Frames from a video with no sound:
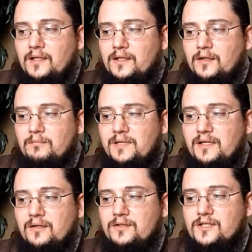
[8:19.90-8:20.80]
their
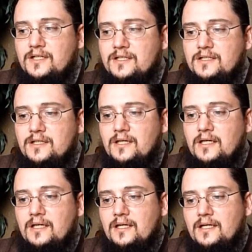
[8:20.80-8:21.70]
beers
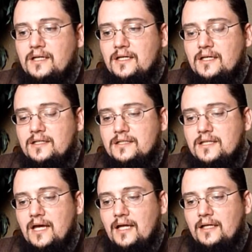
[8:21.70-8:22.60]
is
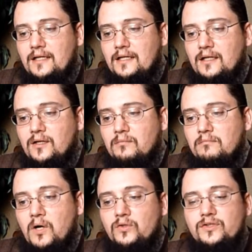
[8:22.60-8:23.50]
that
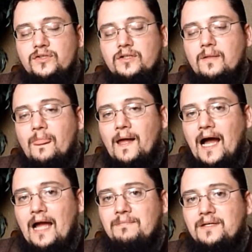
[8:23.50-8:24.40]
most
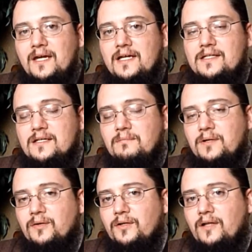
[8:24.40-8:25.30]
IPAs and
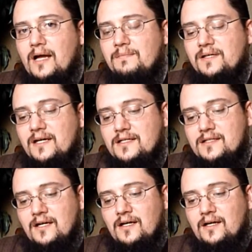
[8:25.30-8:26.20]
Imperial IPAs,
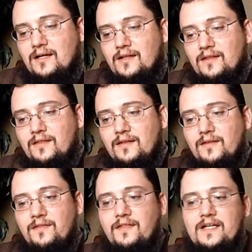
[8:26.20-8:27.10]

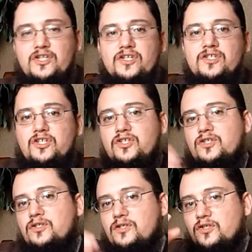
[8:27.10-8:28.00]
they just
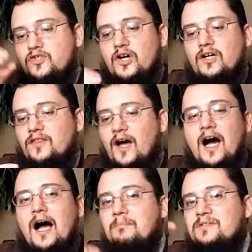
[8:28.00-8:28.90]
jump the
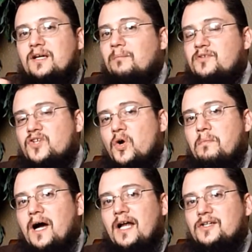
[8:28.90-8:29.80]
hops up so
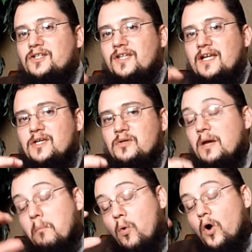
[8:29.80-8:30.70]
much that you
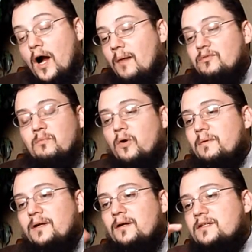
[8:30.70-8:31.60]
get more hops, more
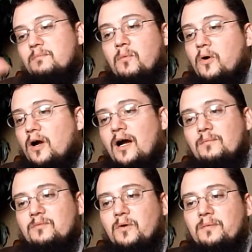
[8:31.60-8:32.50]
bitterness, more
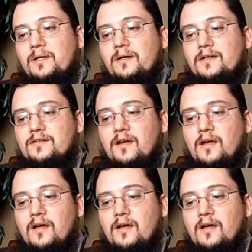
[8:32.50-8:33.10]
hops, more bitterness.